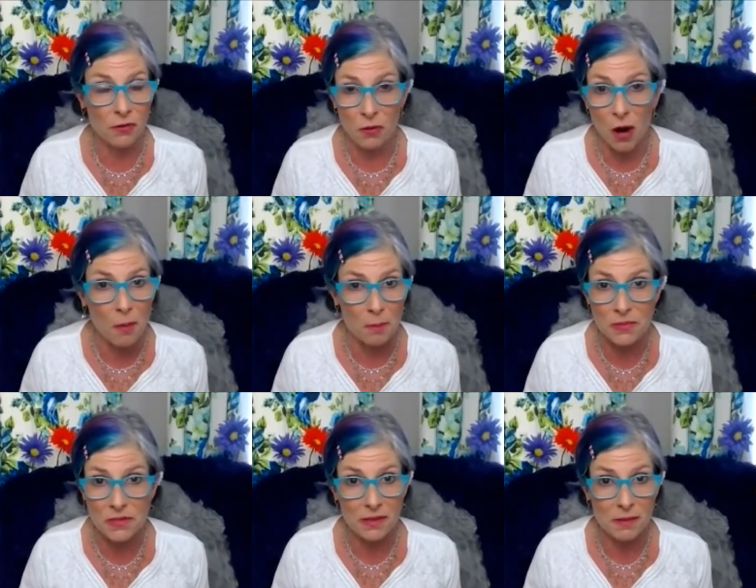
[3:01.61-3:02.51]

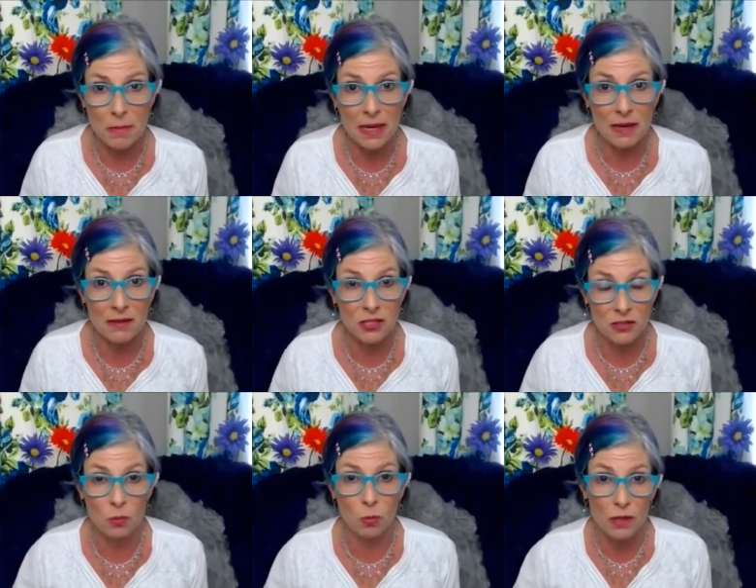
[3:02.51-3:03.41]
crumbs. I mean, it
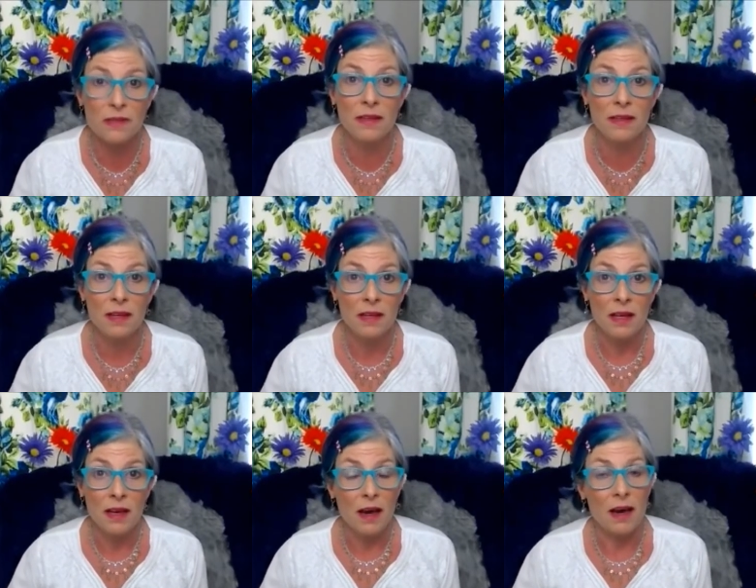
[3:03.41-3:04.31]
just wasn't
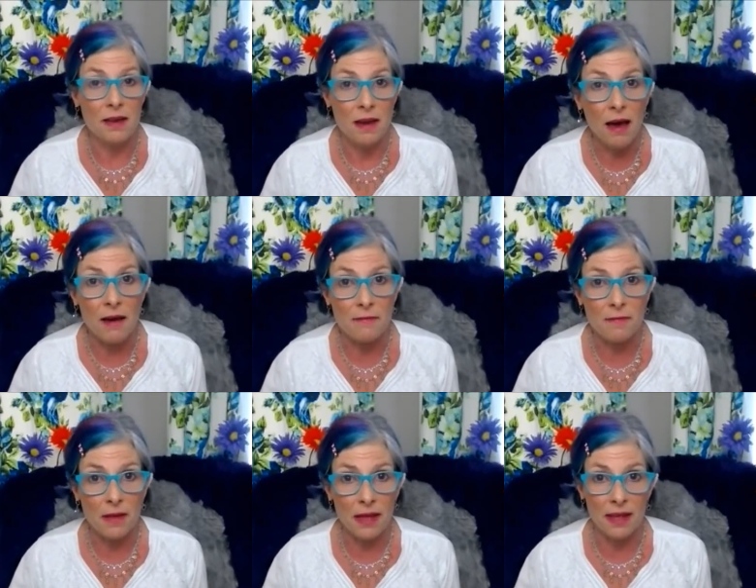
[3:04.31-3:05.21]
enough.
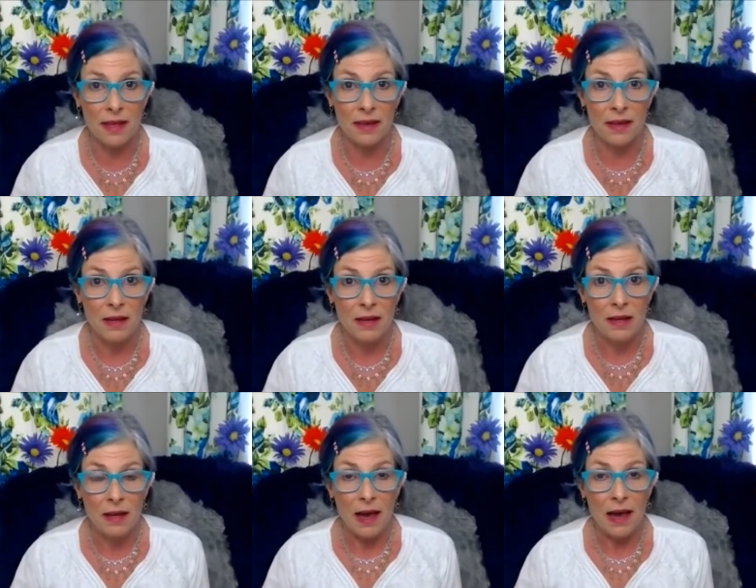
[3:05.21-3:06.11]
And
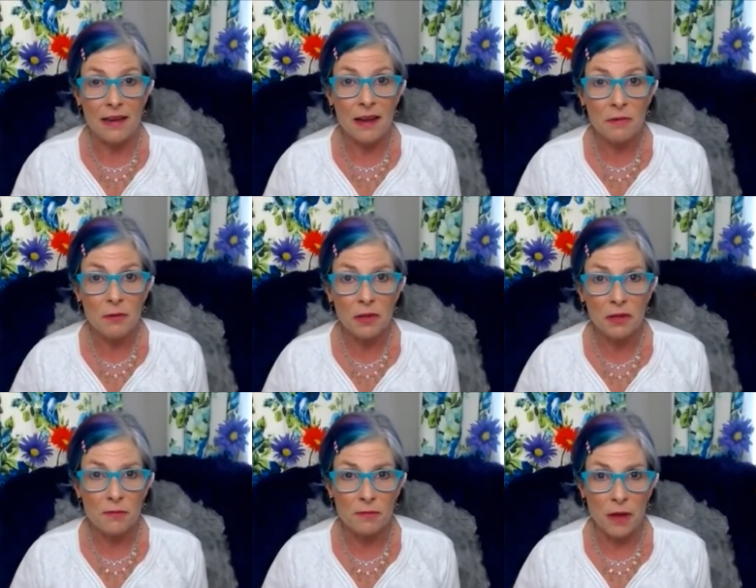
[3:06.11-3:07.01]
I never
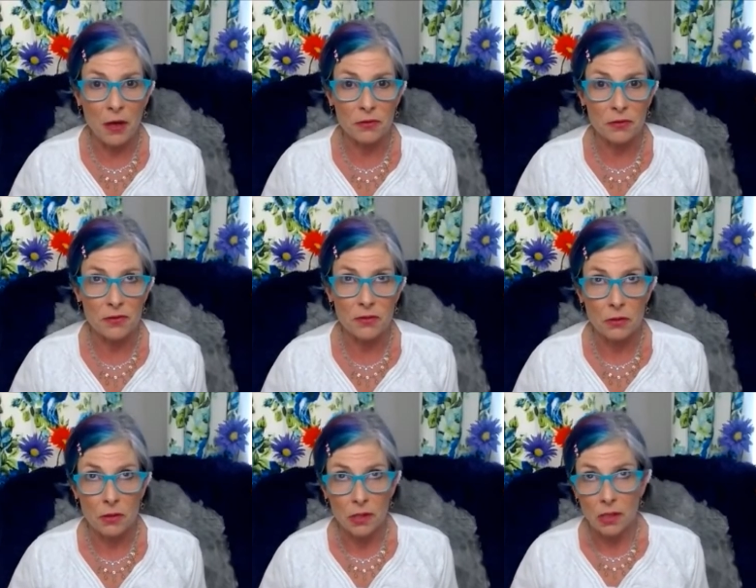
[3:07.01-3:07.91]
really felt
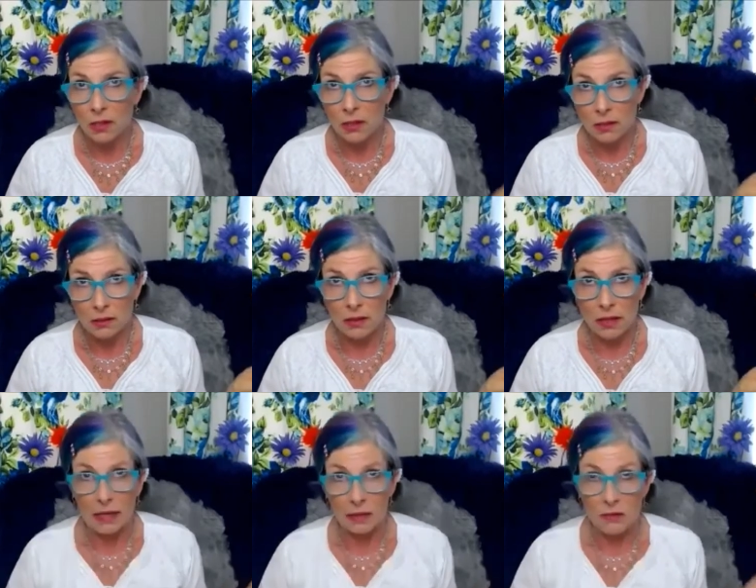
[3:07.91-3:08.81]

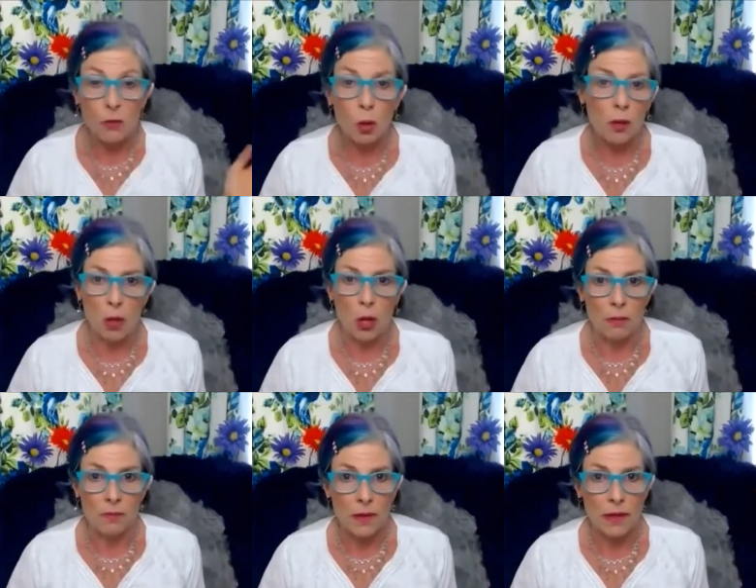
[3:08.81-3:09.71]
like normal.
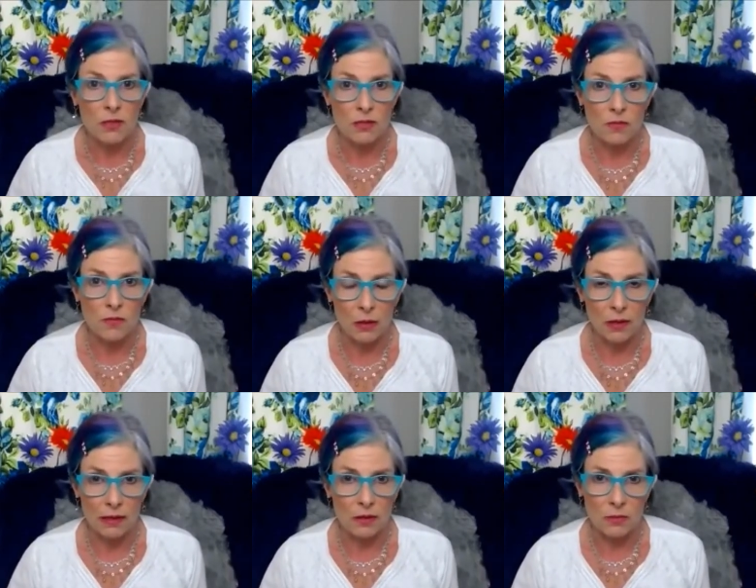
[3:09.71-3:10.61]
I just felt
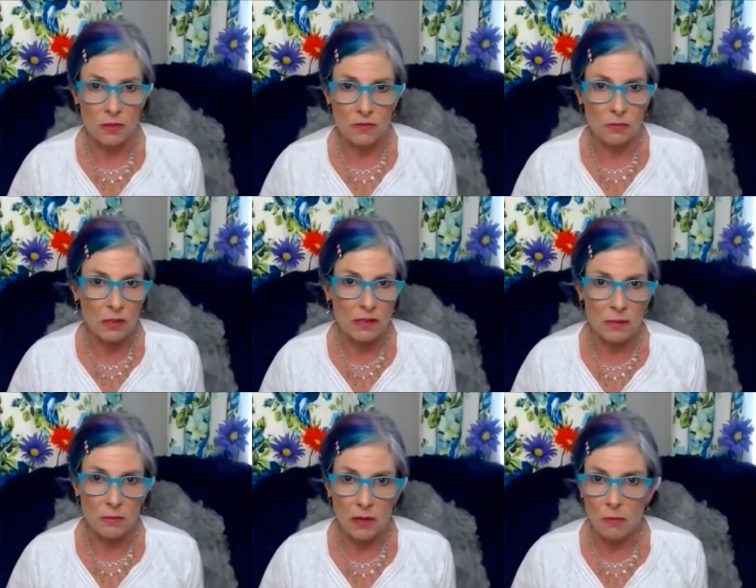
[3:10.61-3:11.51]
like there was really
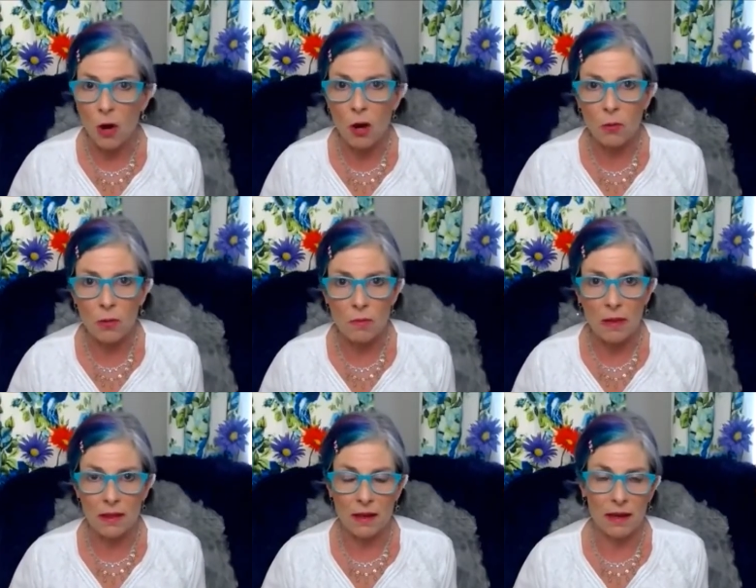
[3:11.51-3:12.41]
something wrong with
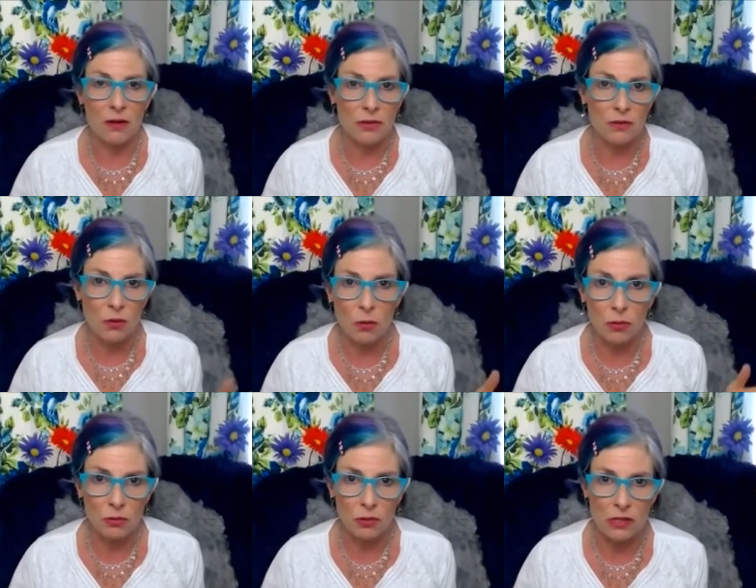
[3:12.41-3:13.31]
me that I couldn't
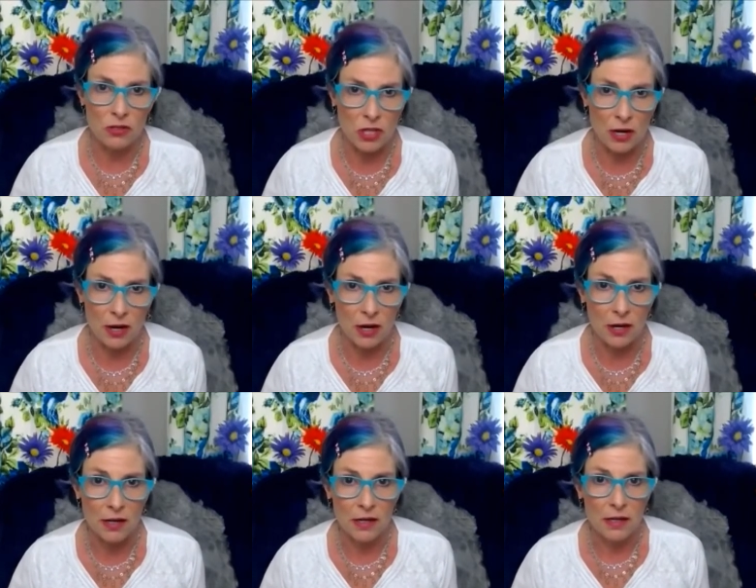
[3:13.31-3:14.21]
totally share